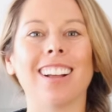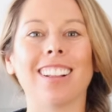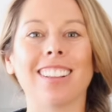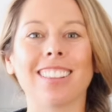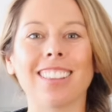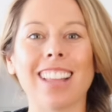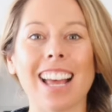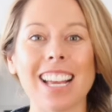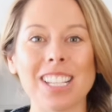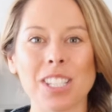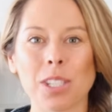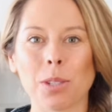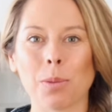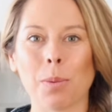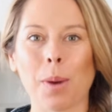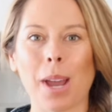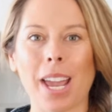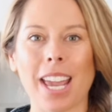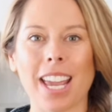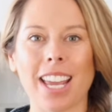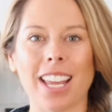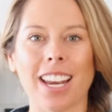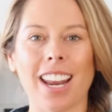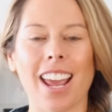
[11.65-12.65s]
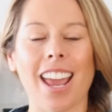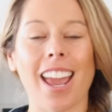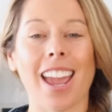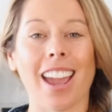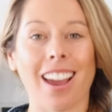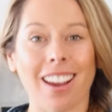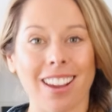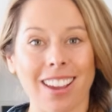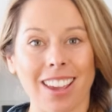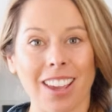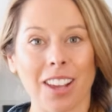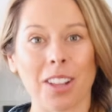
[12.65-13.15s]
less weight,
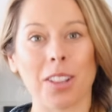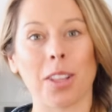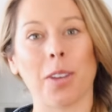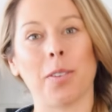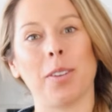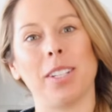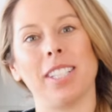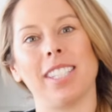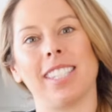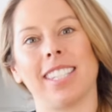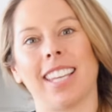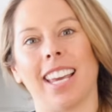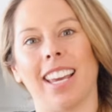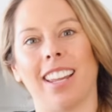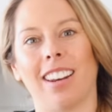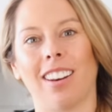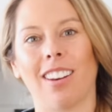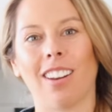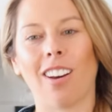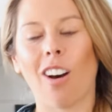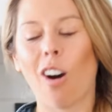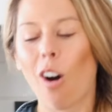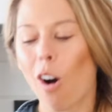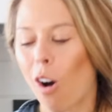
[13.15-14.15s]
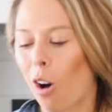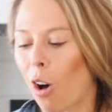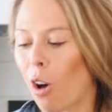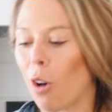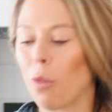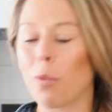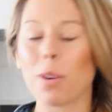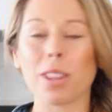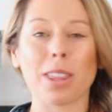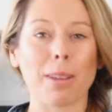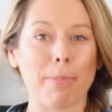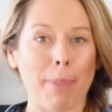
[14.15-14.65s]
and get glowing skin,
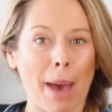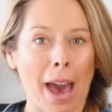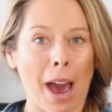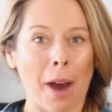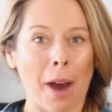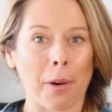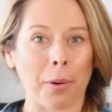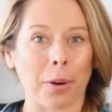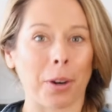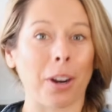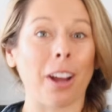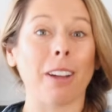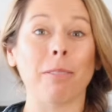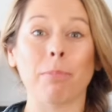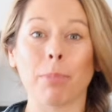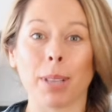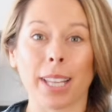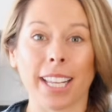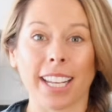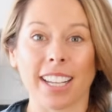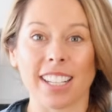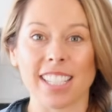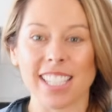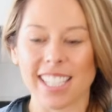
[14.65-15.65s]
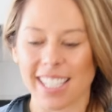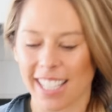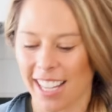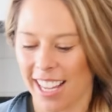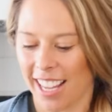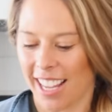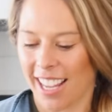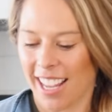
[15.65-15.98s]
all with the power of plants.